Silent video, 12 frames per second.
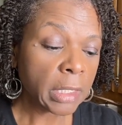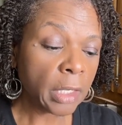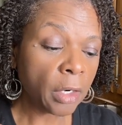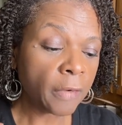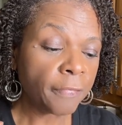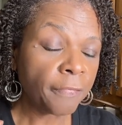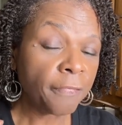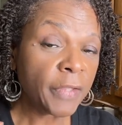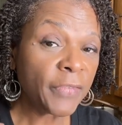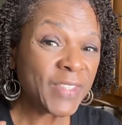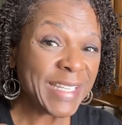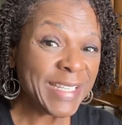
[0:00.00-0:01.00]
There are
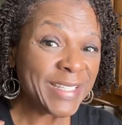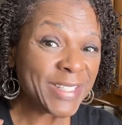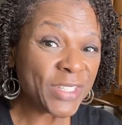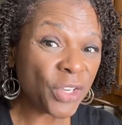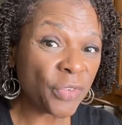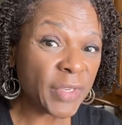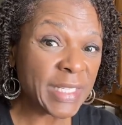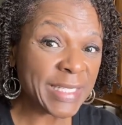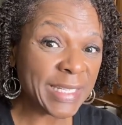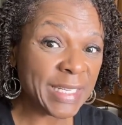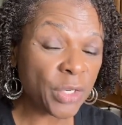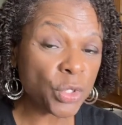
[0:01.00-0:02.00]
15 servings
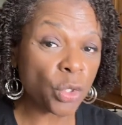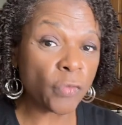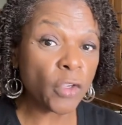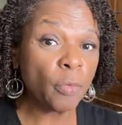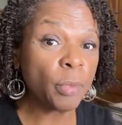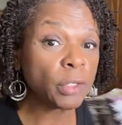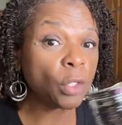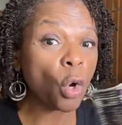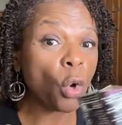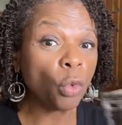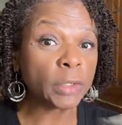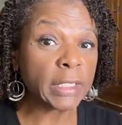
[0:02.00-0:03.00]
in here. So if you put the
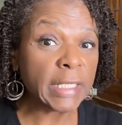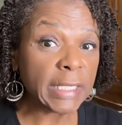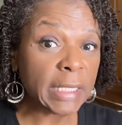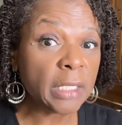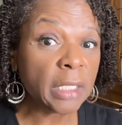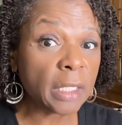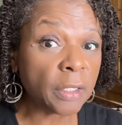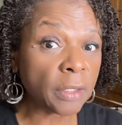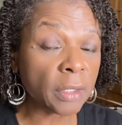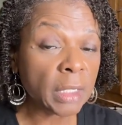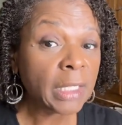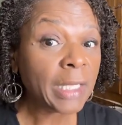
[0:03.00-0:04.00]
whole thing in
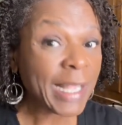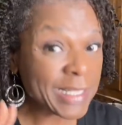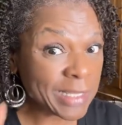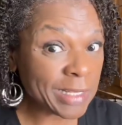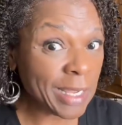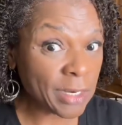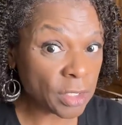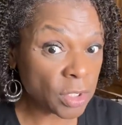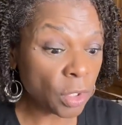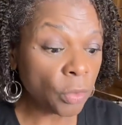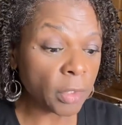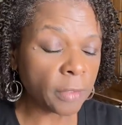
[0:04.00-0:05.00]
here, that's a lot of
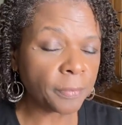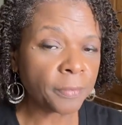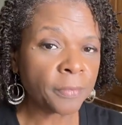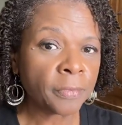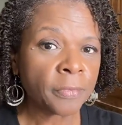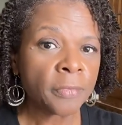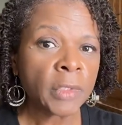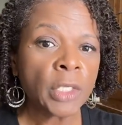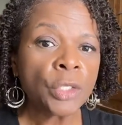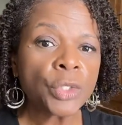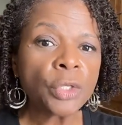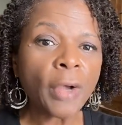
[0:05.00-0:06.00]
sodium.
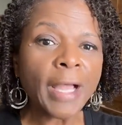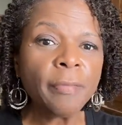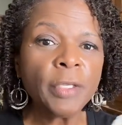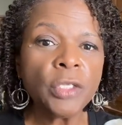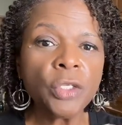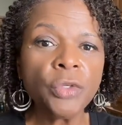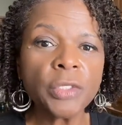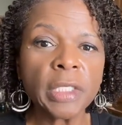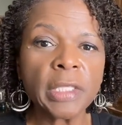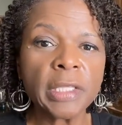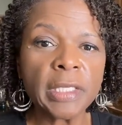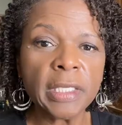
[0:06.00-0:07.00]
So I've been
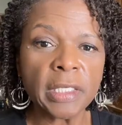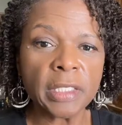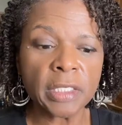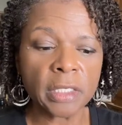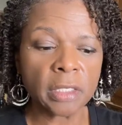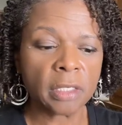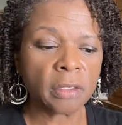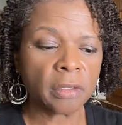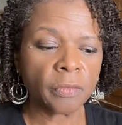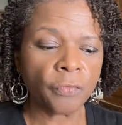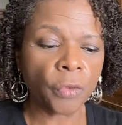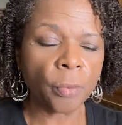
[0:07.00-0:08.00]
using this
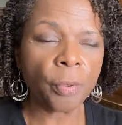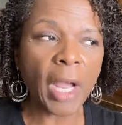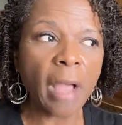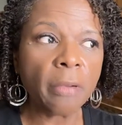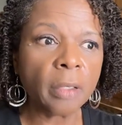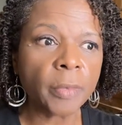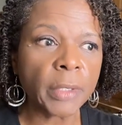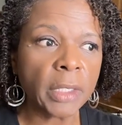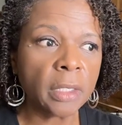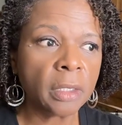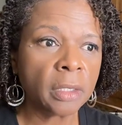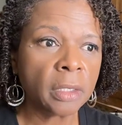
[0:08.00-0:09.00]
for
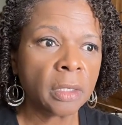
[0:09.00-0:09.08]
probably,